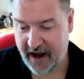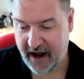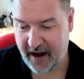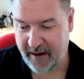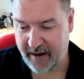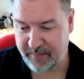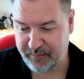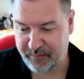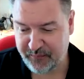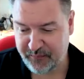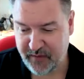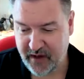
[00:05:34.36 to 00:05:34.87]

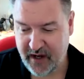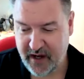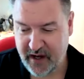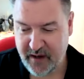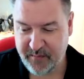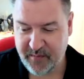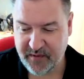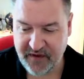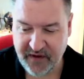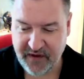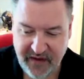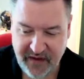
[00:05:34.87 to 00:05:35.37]
um
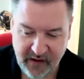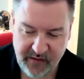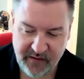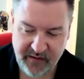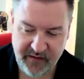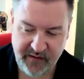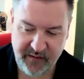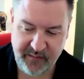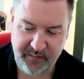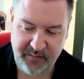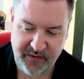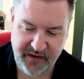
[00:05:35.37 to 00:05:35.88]
but then there
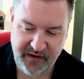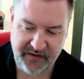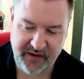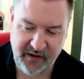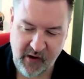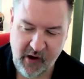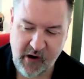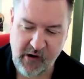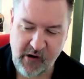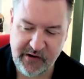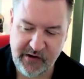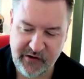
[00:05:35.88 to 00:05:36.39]
but then
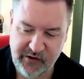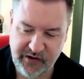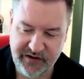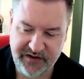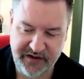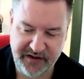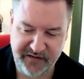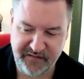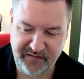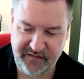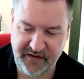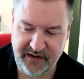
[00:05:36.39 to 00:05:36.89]
there are
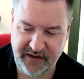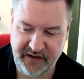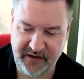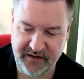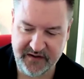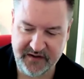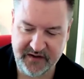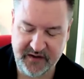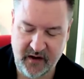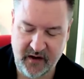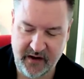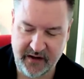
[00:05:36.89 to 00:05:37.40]
interesting
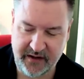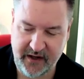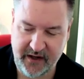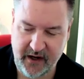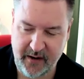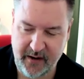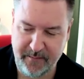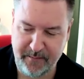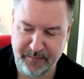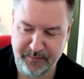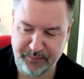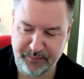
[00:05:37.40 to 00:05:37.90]
figures like
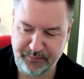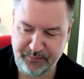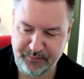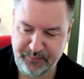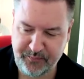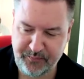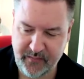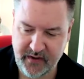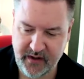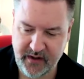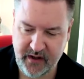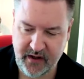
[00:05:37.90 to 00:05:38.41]
um
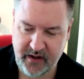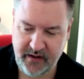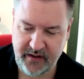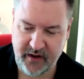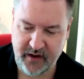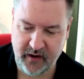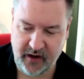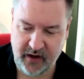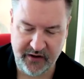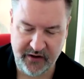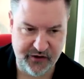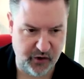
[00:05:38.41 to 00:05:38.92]
you
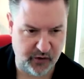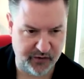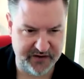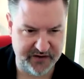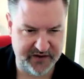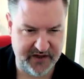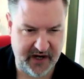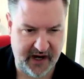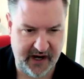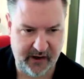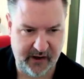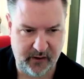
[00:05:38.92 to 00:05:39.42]
know like john
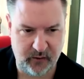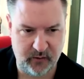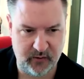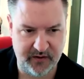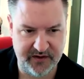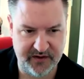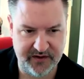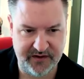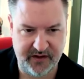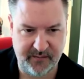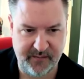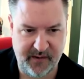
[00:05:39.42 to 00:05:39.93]

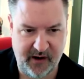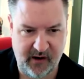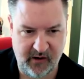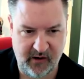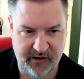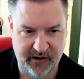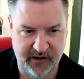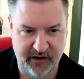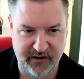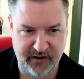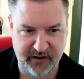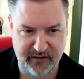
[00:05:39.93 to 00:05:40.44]
sayles the
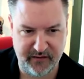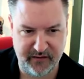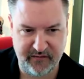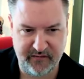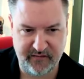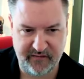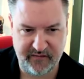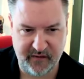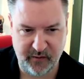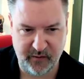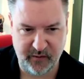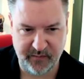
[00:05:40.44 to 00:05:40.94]
american
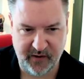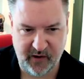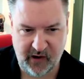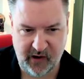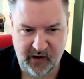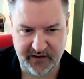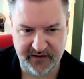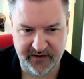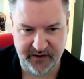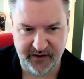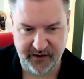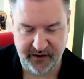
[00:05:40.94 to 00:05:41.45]
film
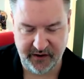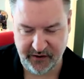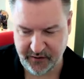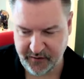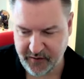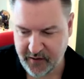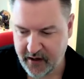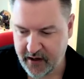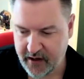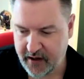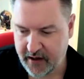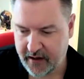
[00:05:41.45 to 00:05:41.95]
director
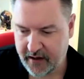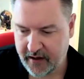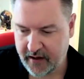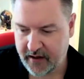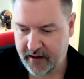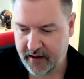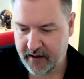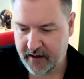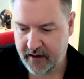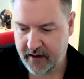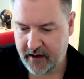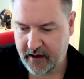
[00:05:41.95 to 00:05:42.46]
who
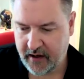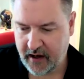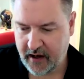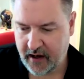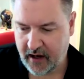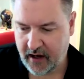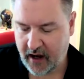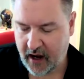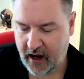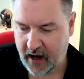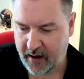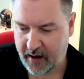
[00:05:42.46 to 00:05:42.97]

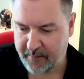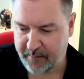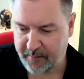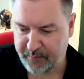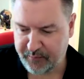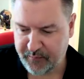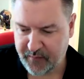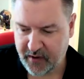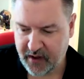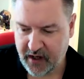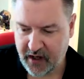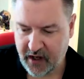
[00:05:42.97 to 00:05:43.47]

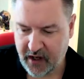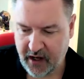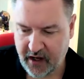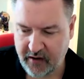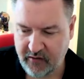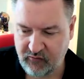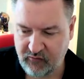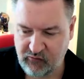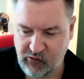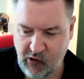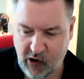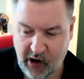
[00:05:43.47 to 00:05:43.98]
um uh,
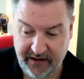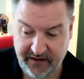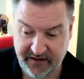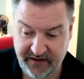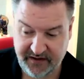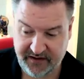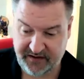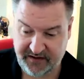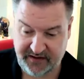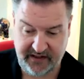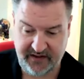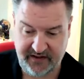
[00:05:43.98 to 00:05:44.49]

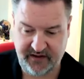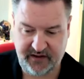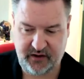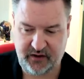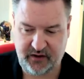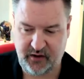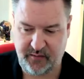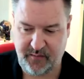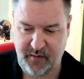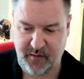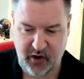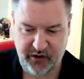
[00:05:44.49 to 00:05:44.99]
writes these
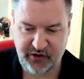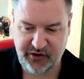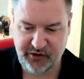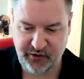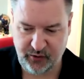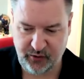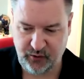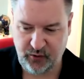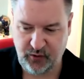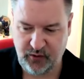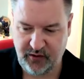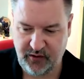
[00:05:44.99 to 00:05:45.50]

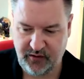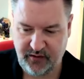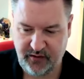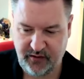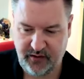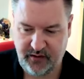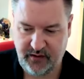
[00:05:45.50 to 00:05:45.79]
commercial